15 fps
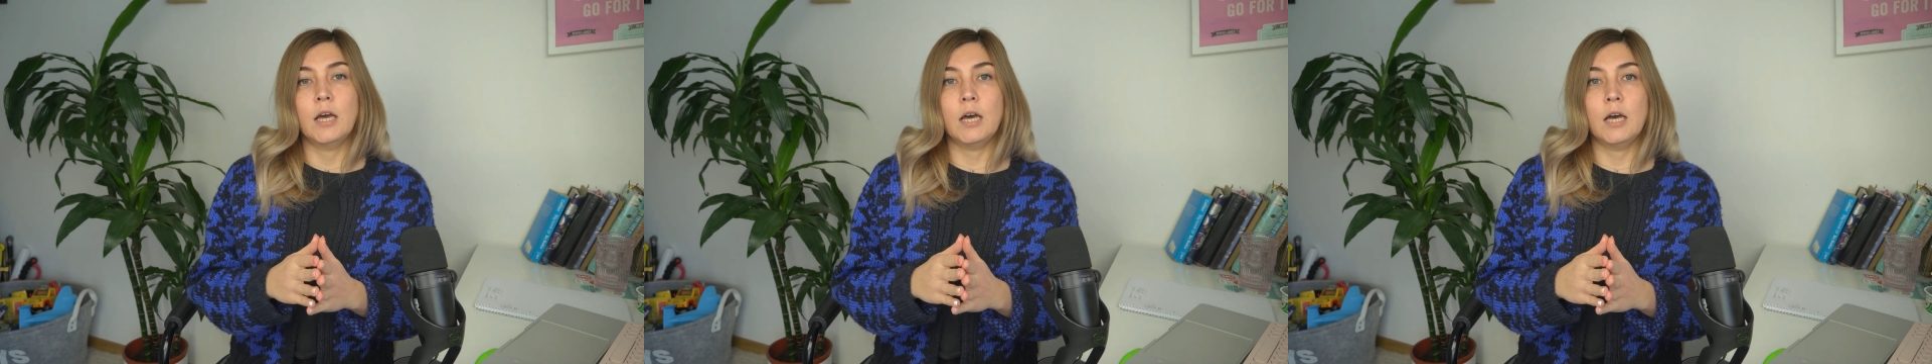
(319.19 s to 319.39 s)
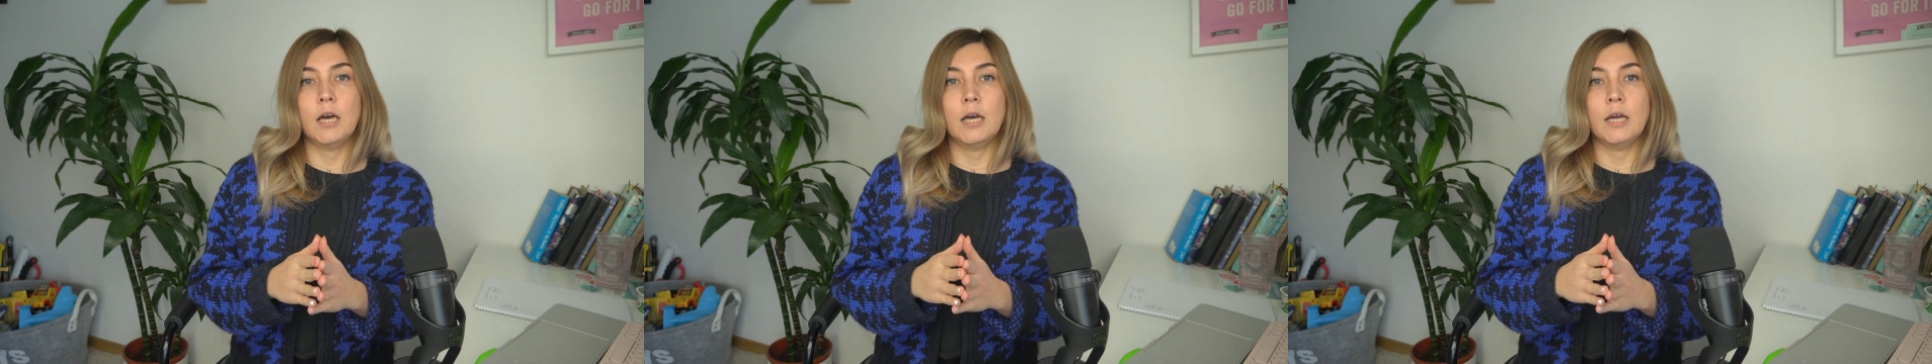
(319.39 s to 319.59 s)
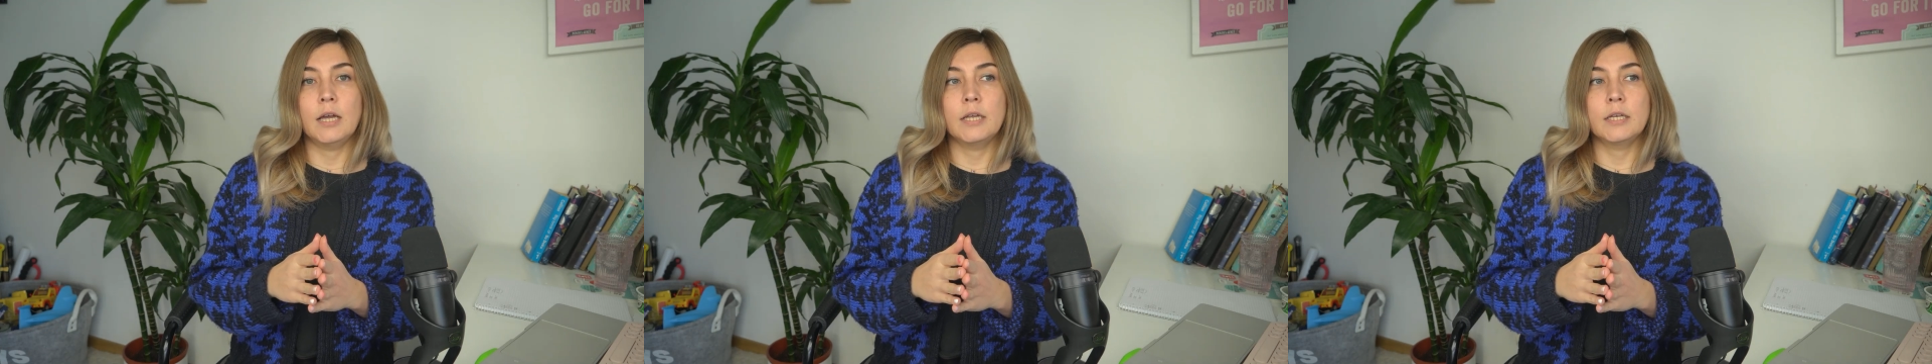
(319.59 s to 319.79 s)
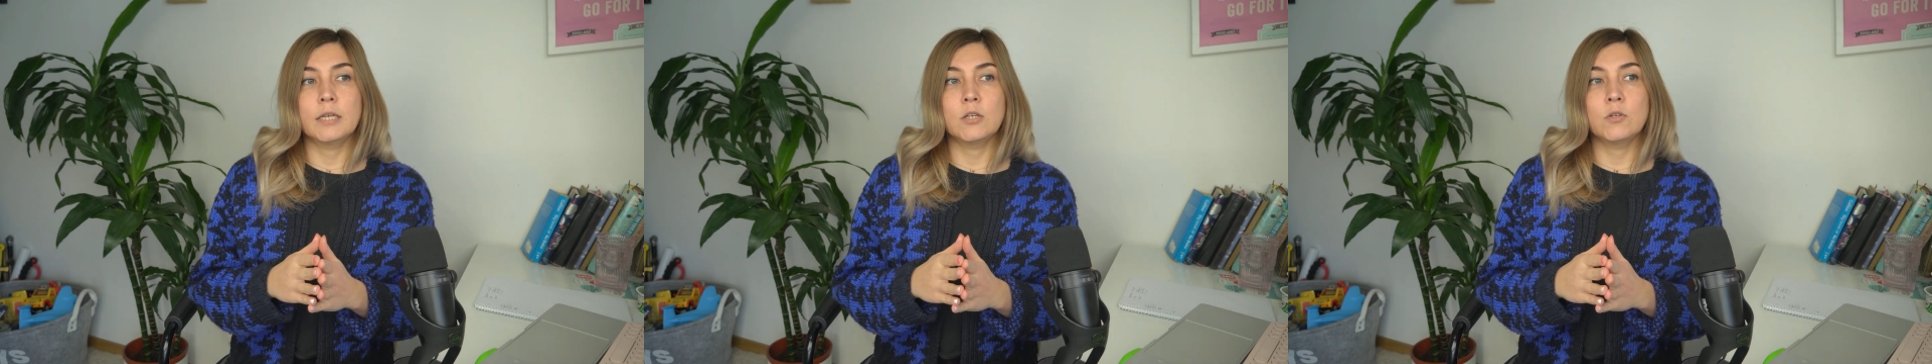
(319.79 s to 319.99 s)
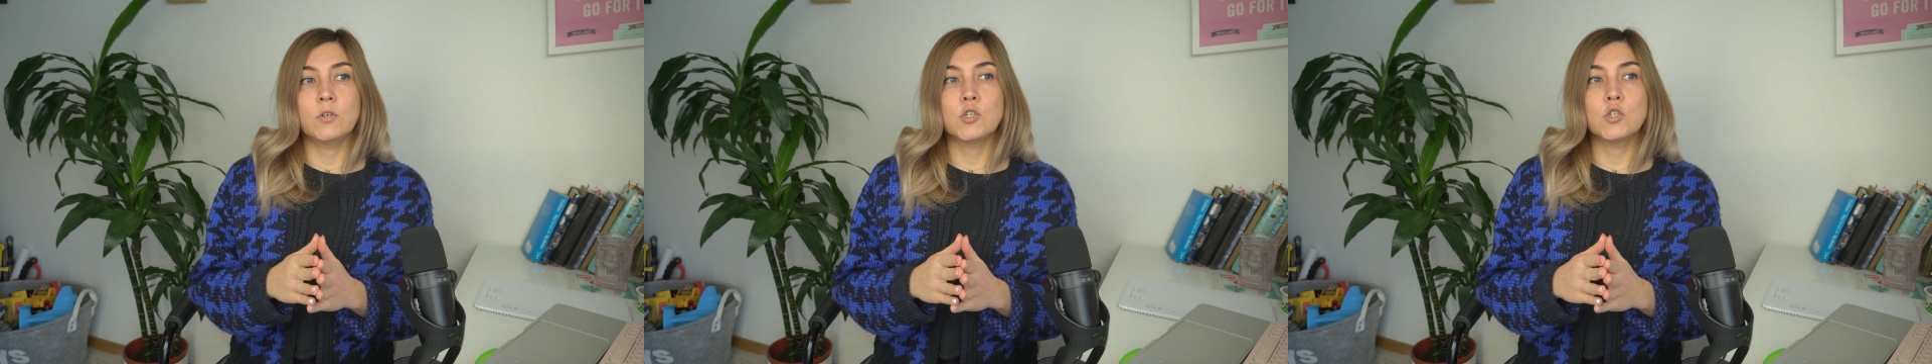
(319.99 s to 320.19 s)
It
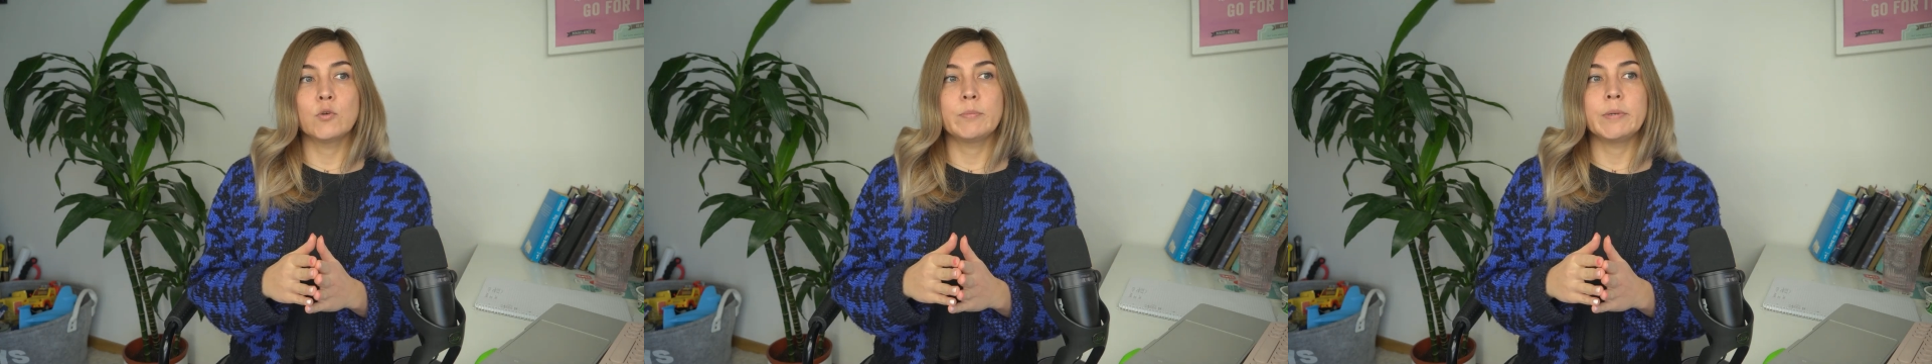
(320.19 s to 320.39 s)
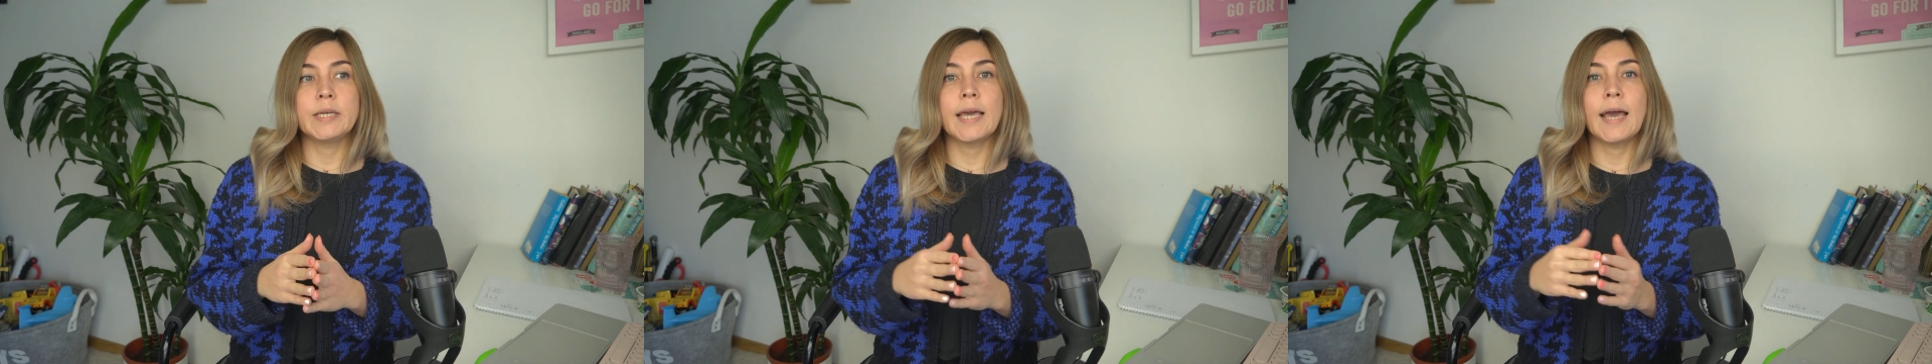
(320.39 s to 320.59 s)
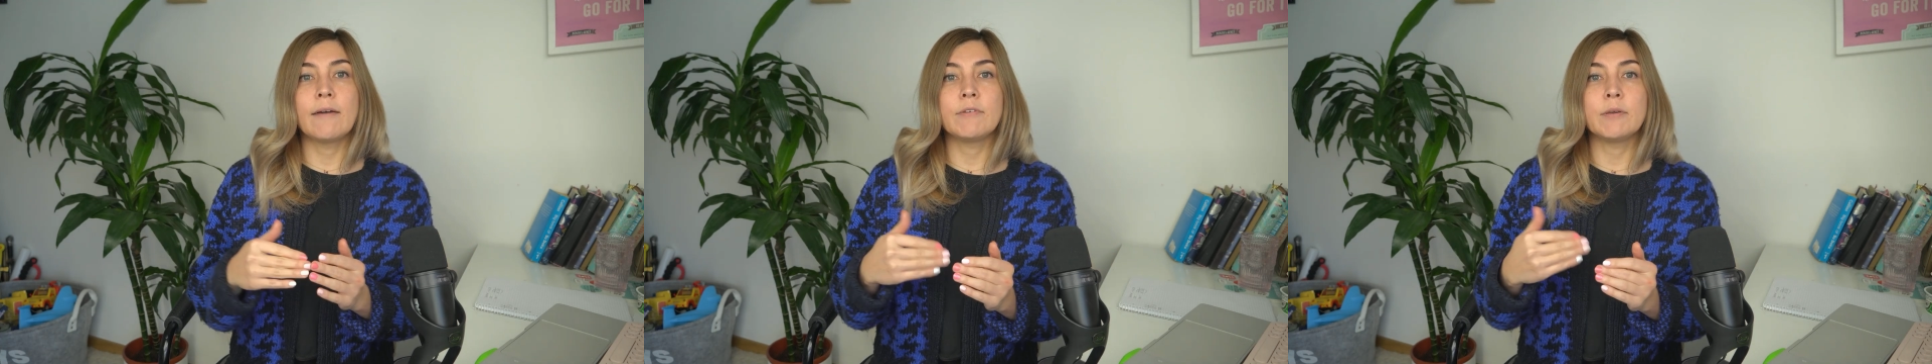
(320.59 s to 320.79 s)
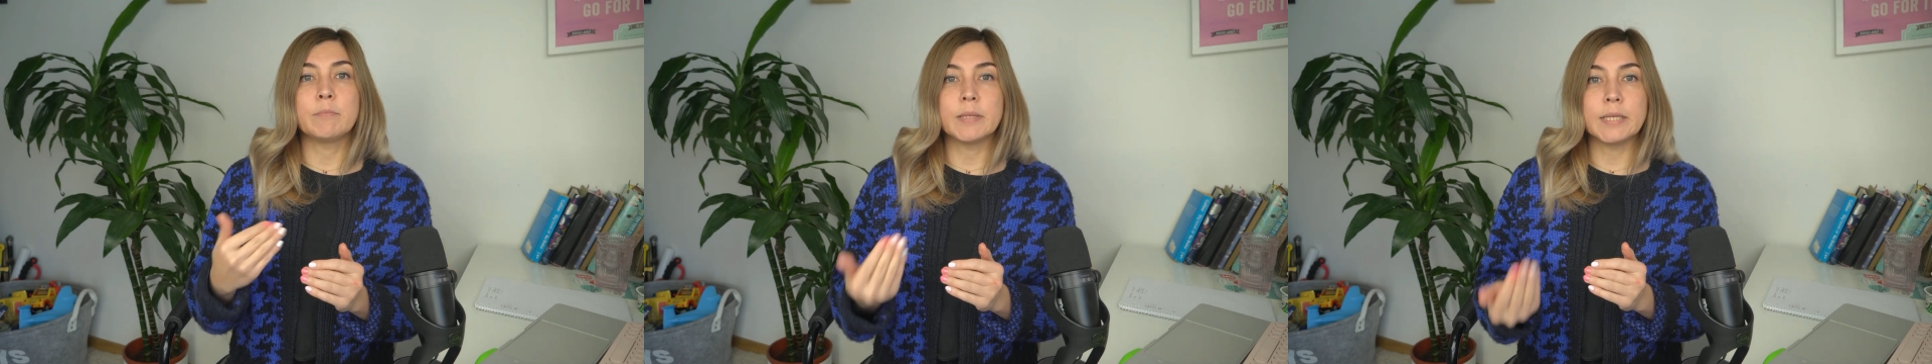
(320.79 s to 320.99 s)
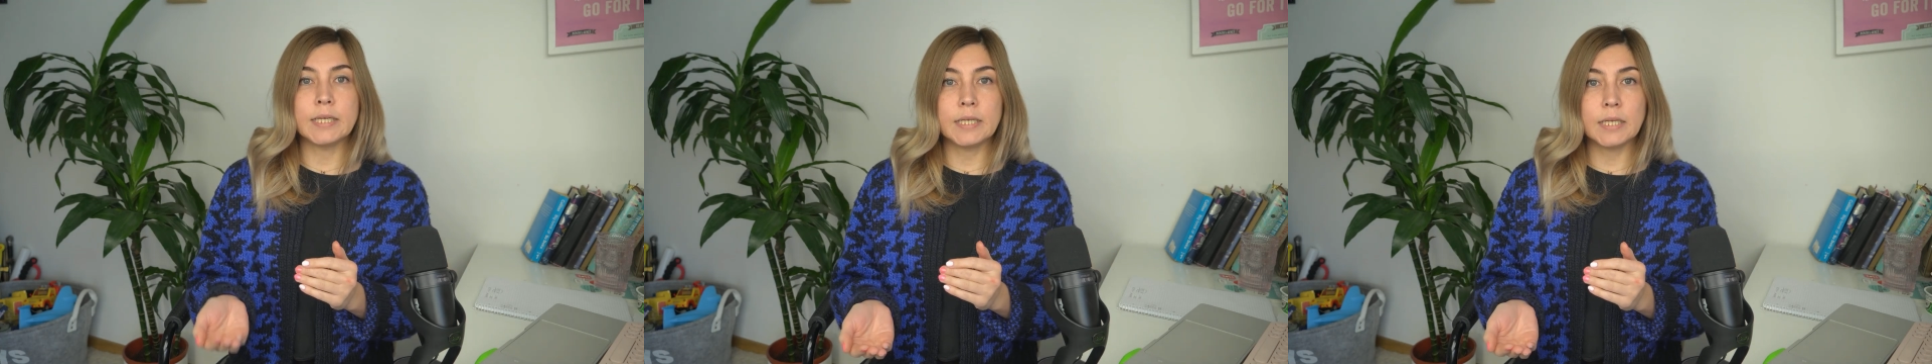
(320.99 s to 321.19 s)
can also be heavy
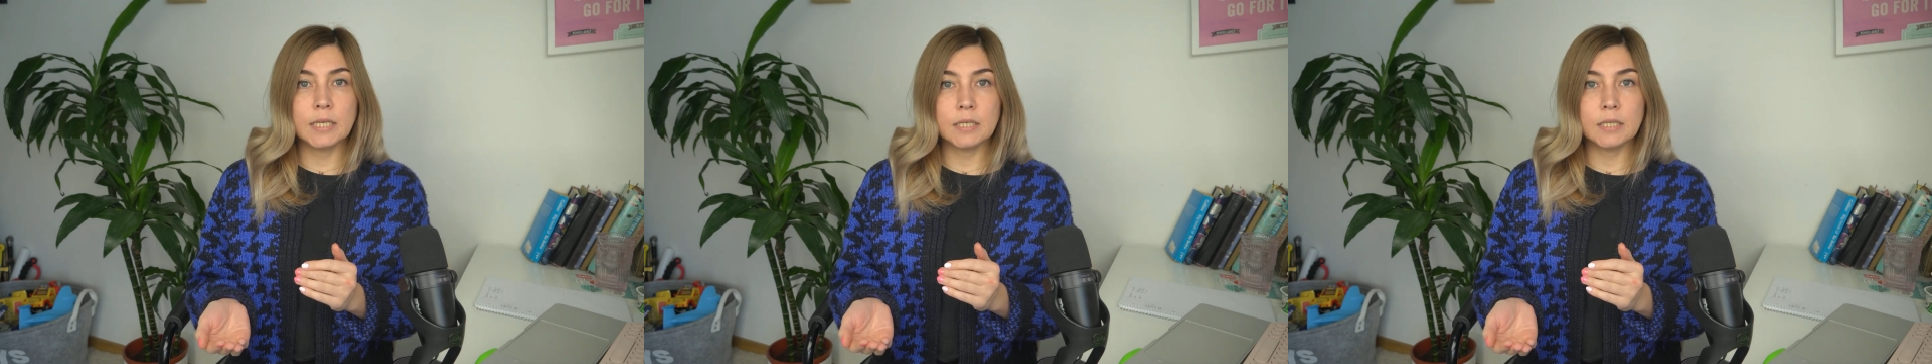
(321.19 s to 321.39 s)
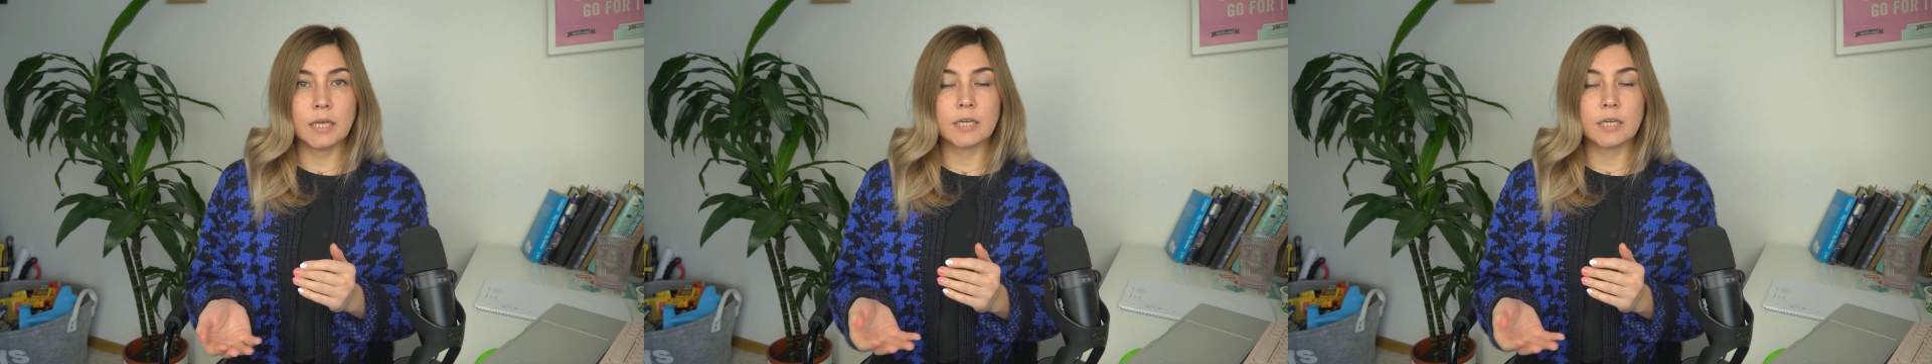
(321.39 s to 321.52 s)
bleeding,